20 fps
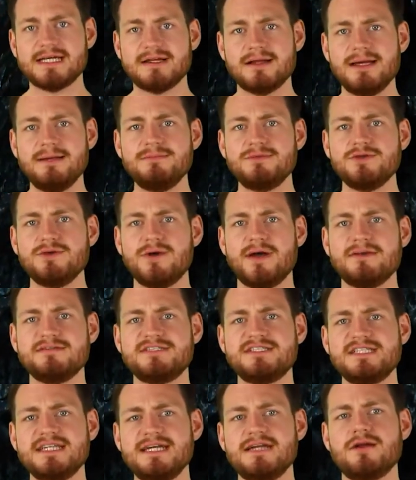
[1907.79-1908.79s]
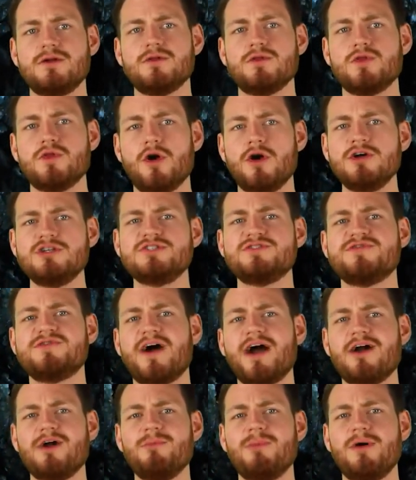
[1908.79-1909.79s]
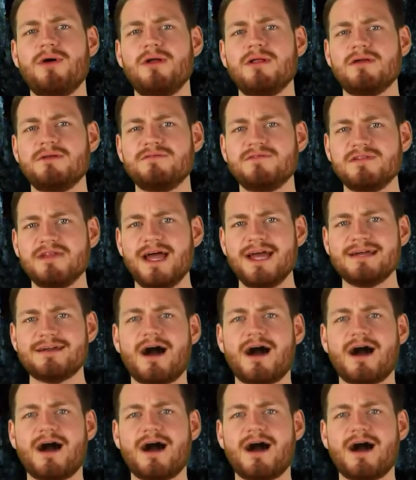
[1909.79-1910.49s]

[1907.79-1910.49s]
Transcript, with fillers: claimed to have seen a large fireball of light